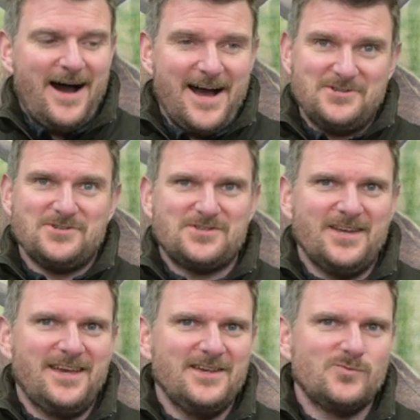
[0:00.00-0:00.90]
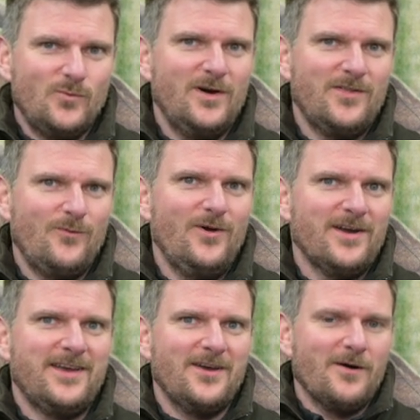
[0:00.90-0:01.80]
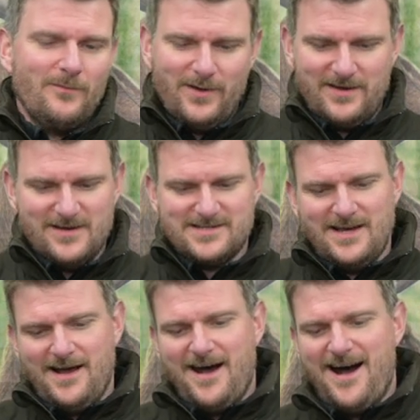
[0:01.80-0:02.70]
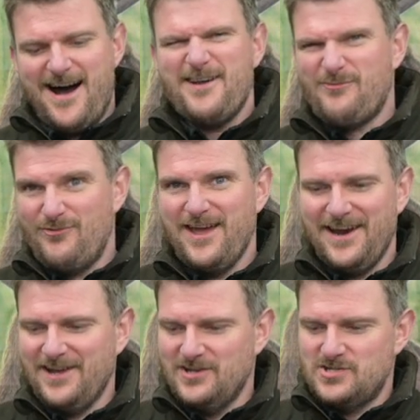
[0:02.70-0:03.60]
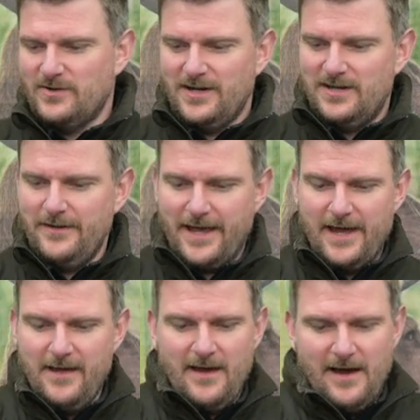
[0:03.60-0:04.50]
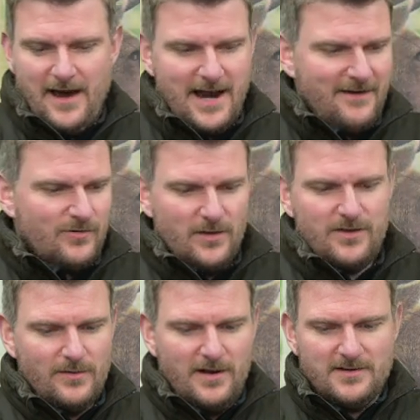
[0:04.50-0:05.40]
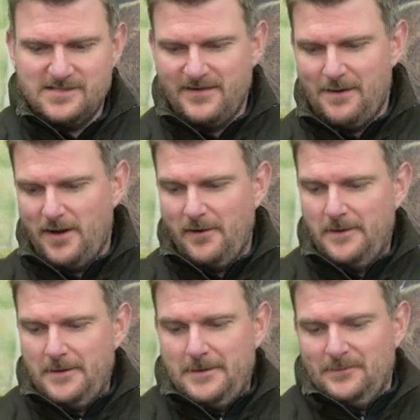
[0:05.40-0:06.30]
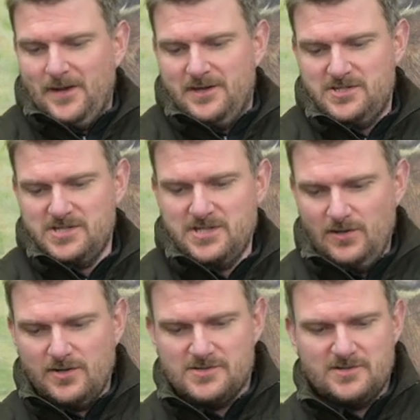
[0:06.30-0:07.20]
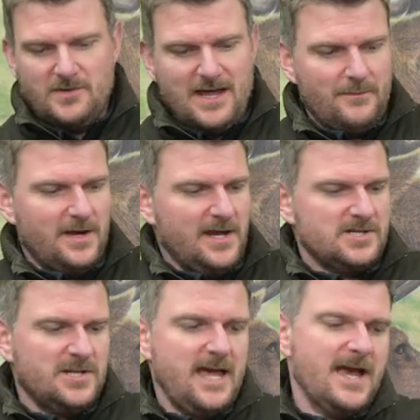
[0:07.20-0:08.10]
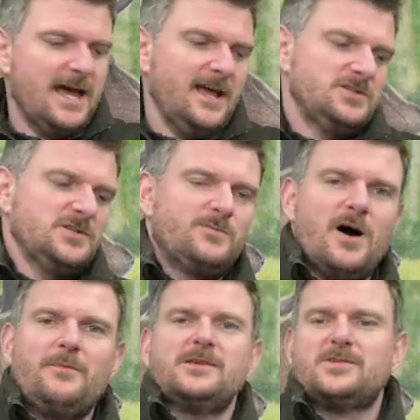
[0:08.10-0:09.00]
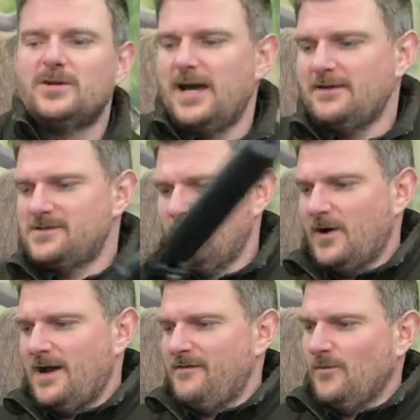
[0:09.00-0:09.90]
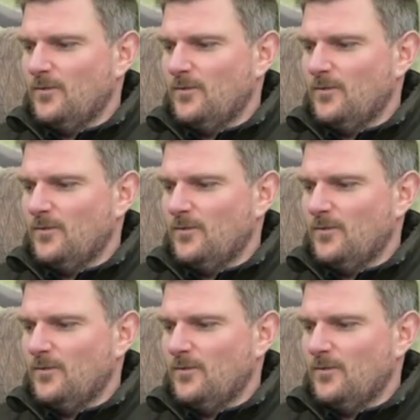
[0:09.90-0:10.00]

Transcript: I just think it's worth working on, because I've really enjoyed doing it, and I've gone through a lot of ammo. Just to look at some of the ammunition here, let's just pop this gun out of the way for